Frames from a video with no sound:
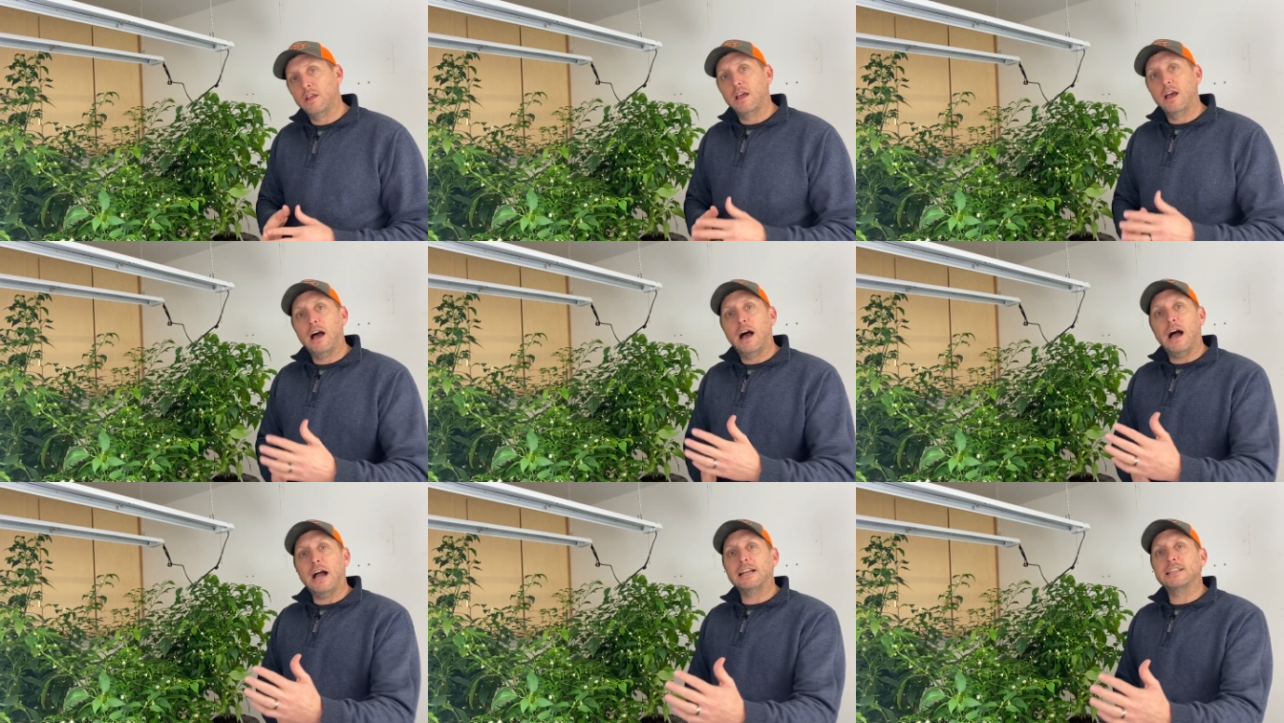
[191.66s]

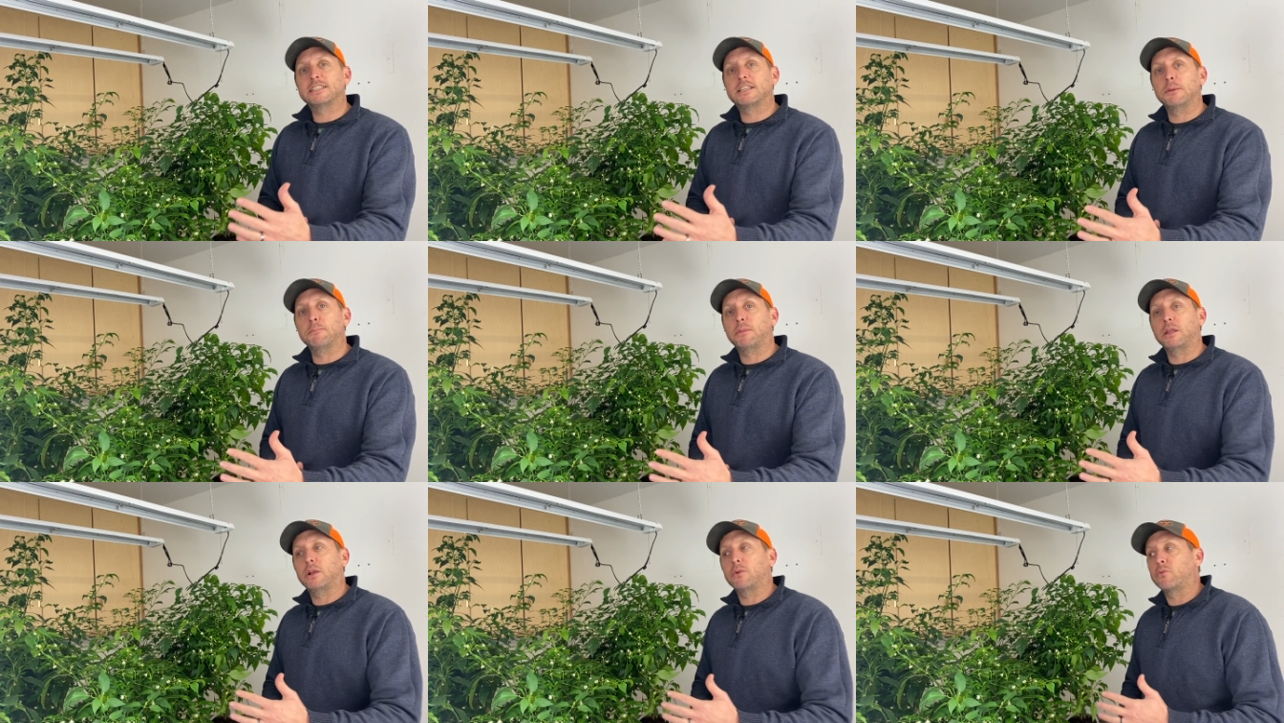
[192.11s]
I
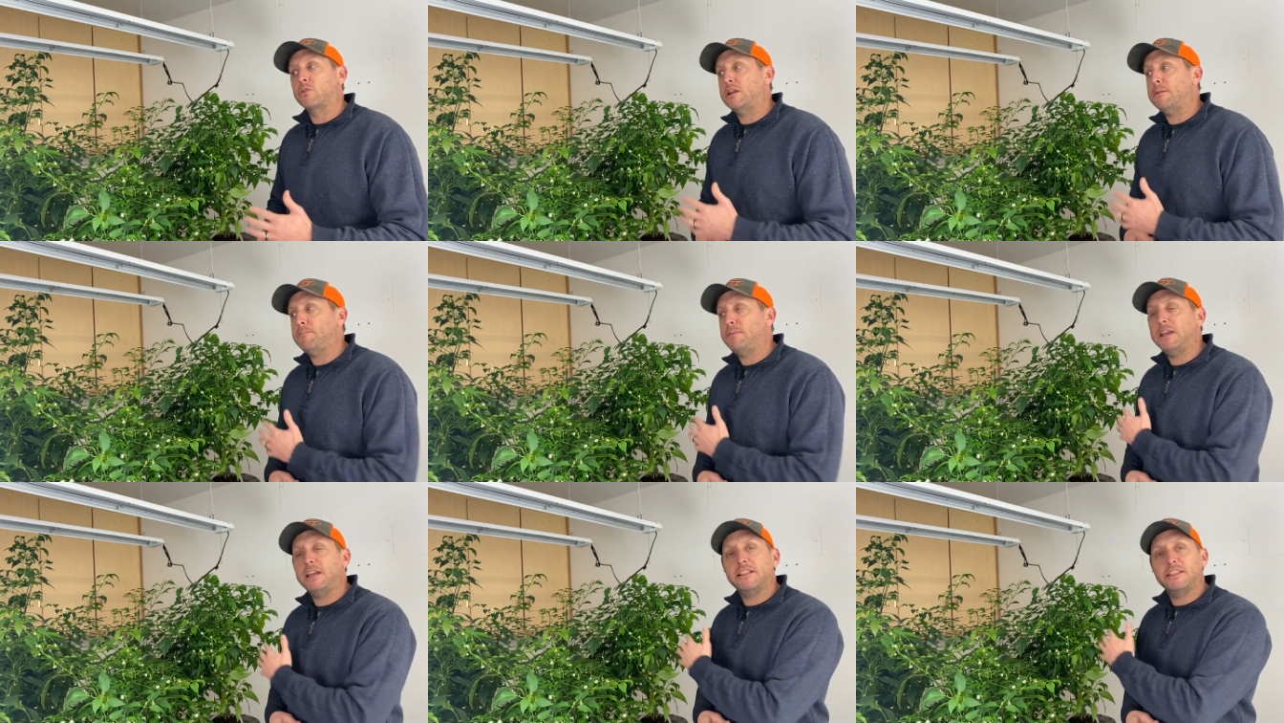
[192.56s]
simply
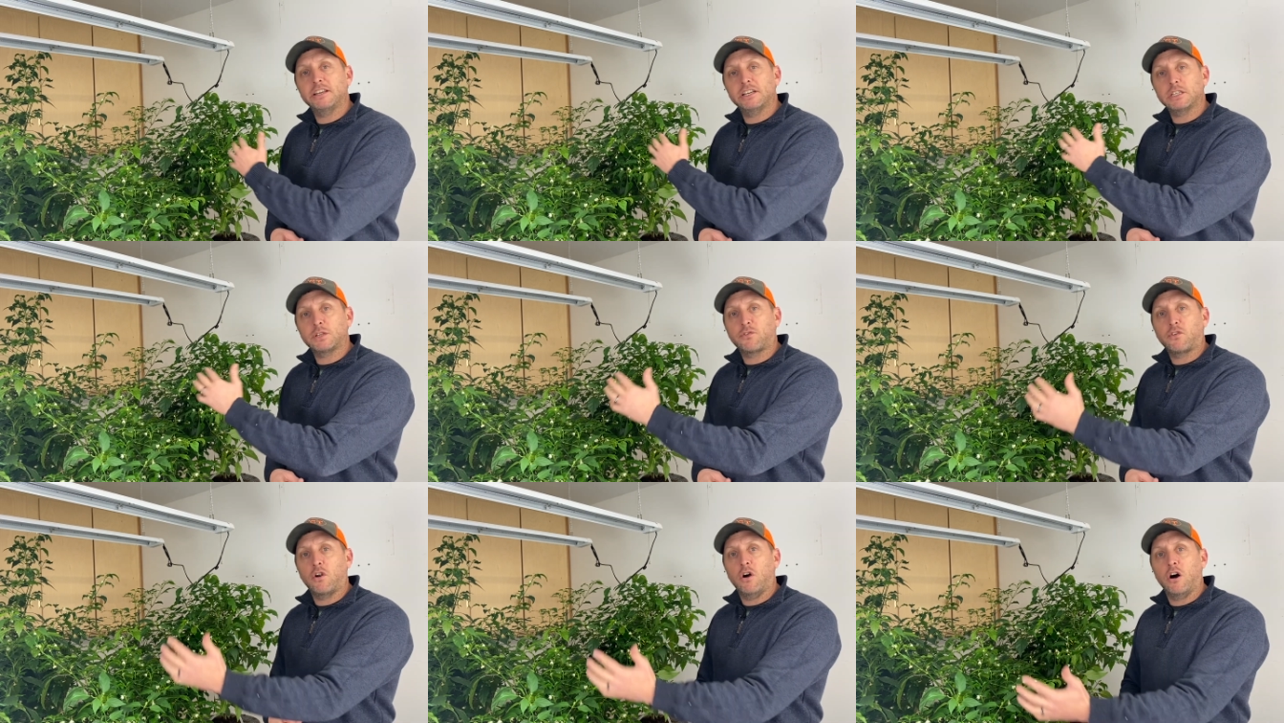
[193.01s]
repeat this
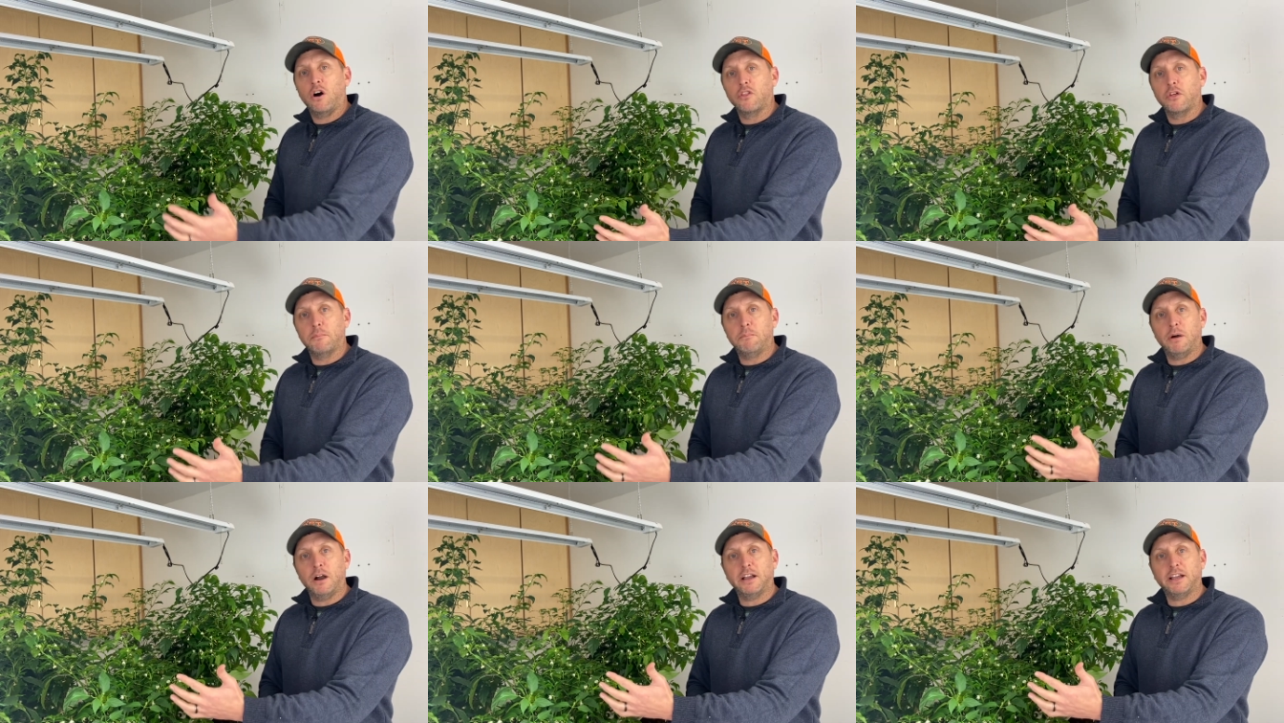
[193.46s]
for all the
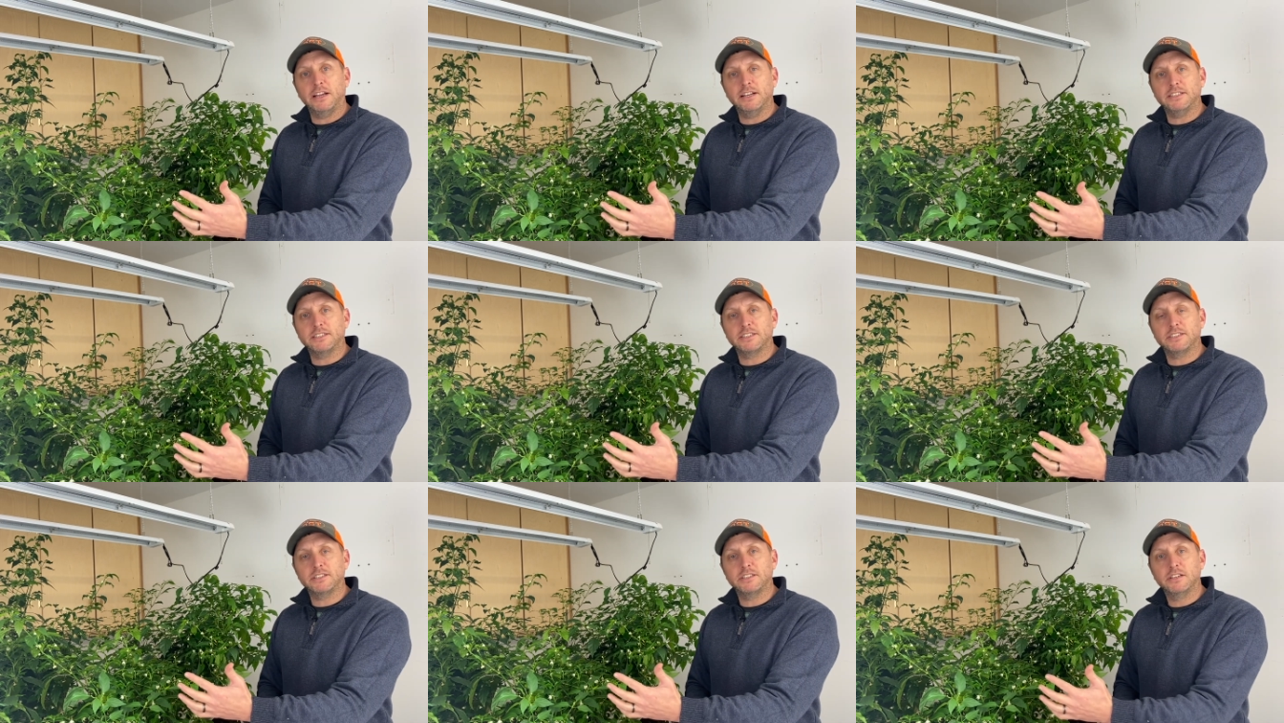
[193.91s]

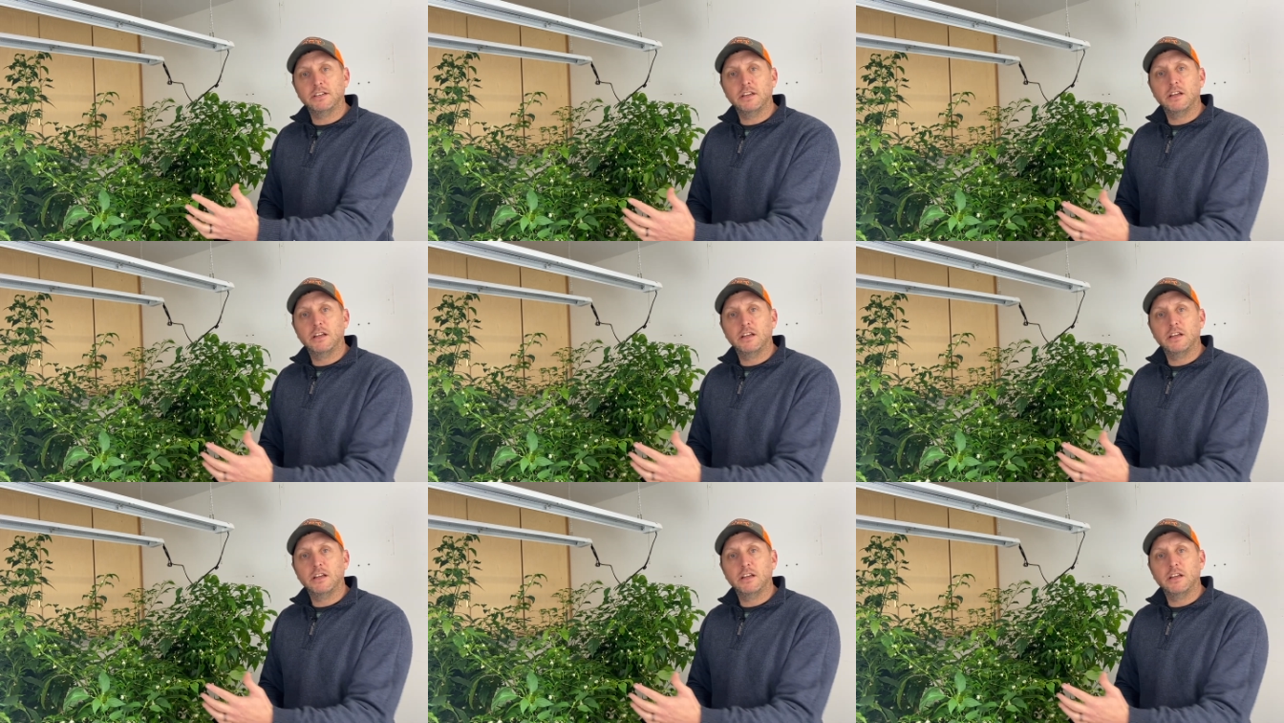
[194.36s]
buckets,